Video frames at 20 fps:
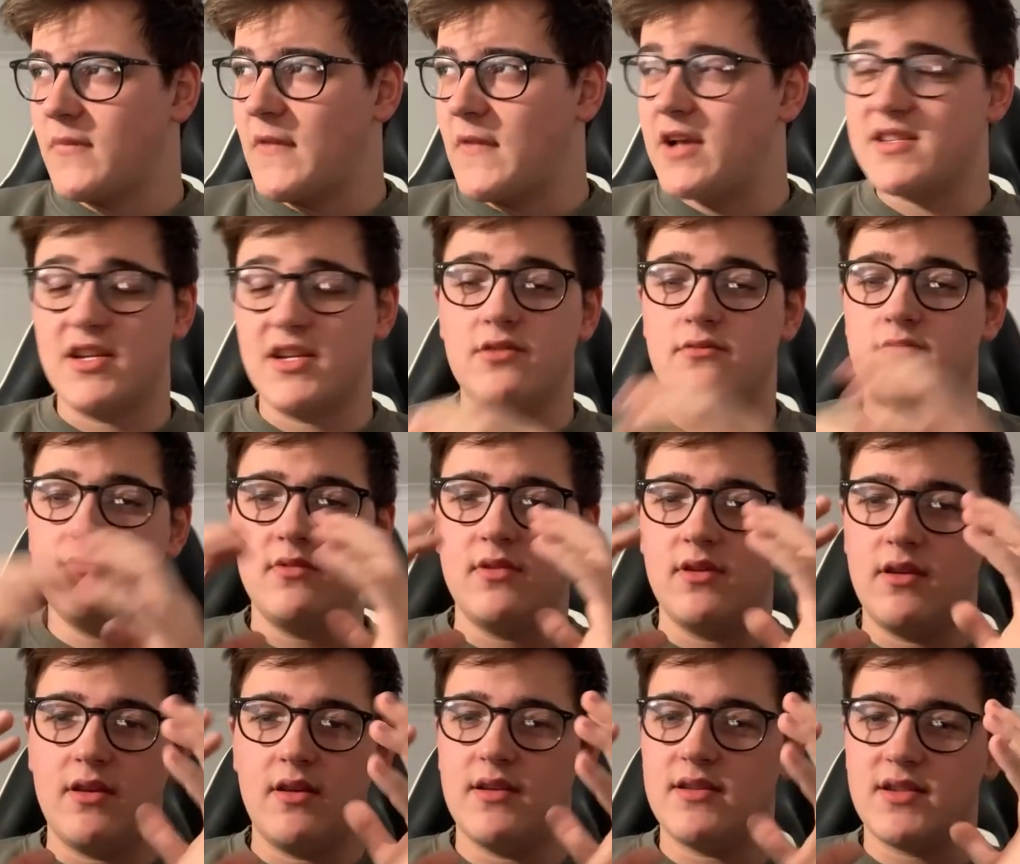said,
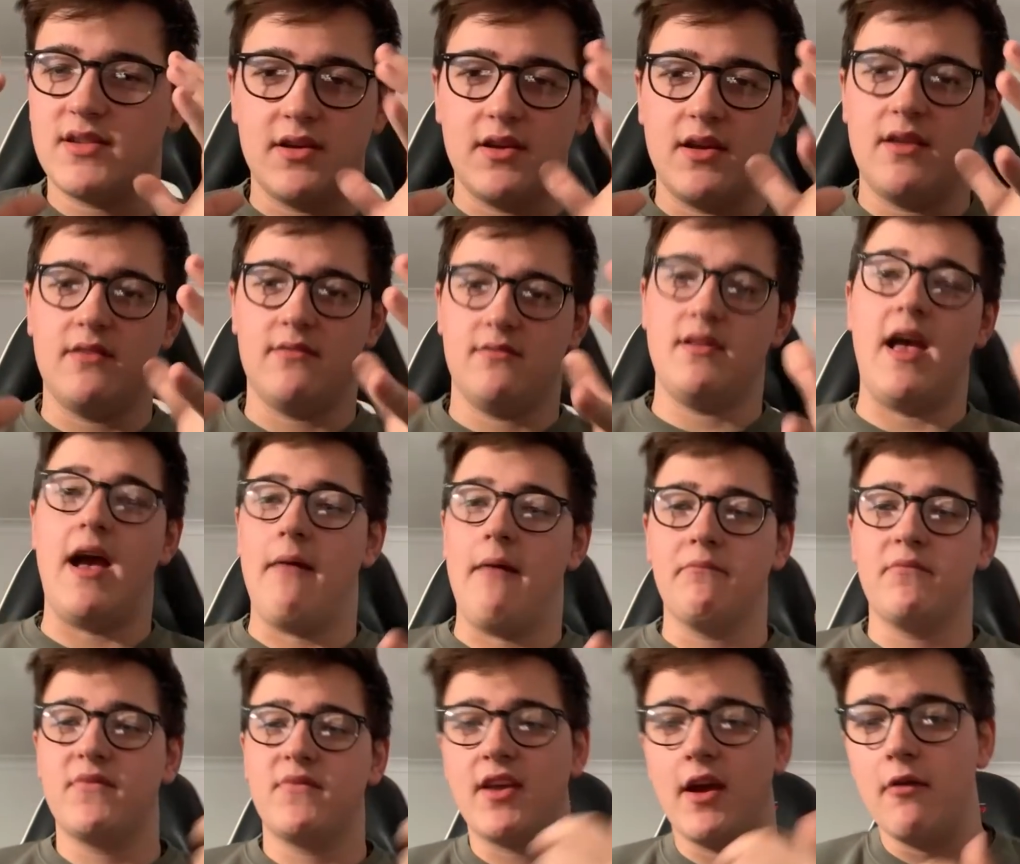so yeah,
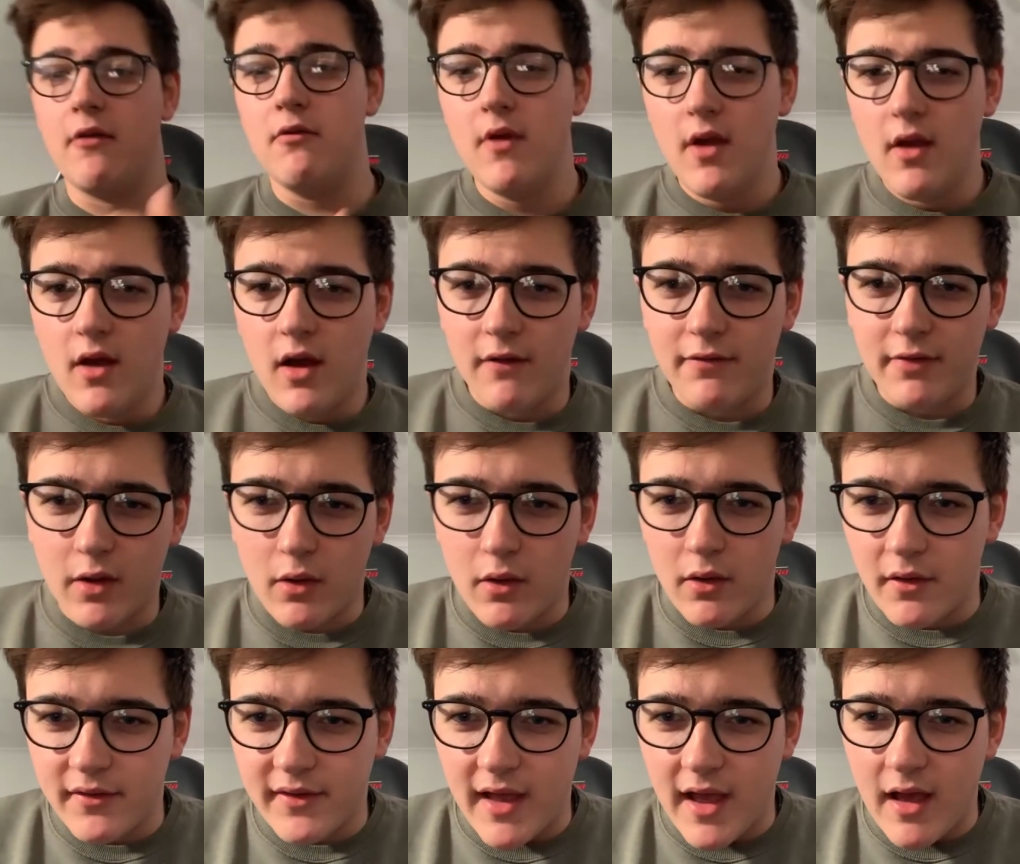so I forgot where
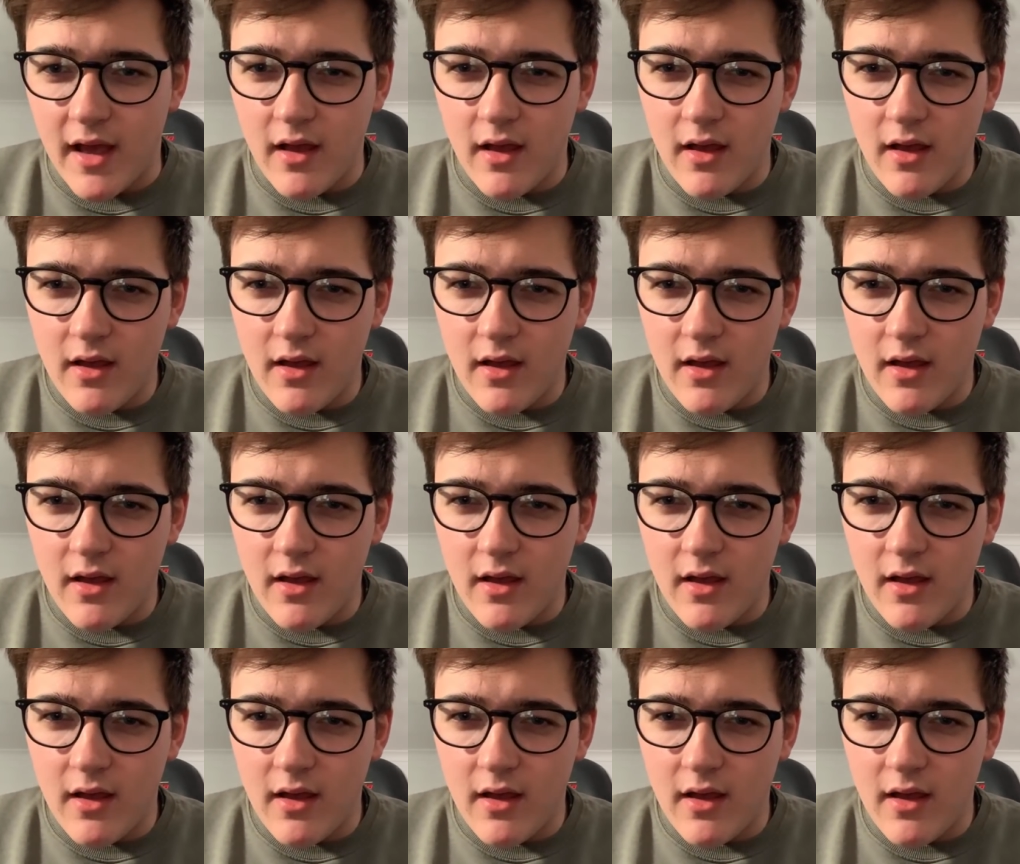I was at.